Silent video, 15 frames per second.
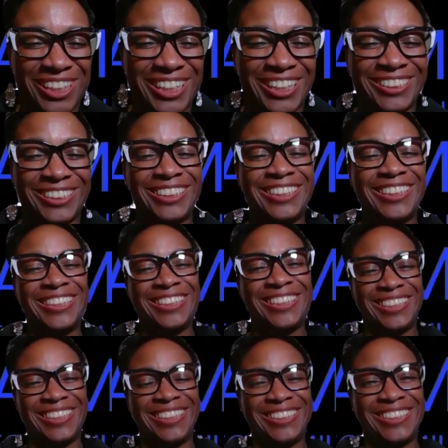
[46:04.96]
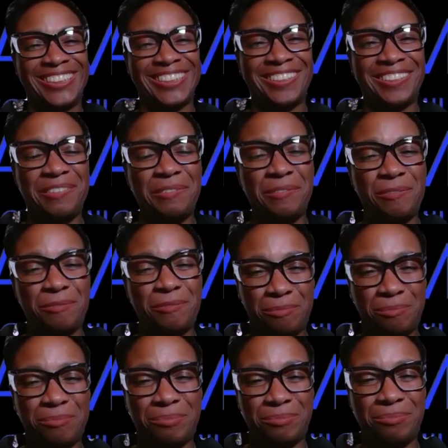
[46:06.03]

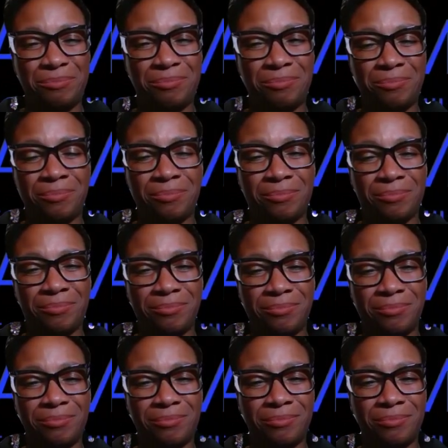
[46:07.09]
This person isn't speaking.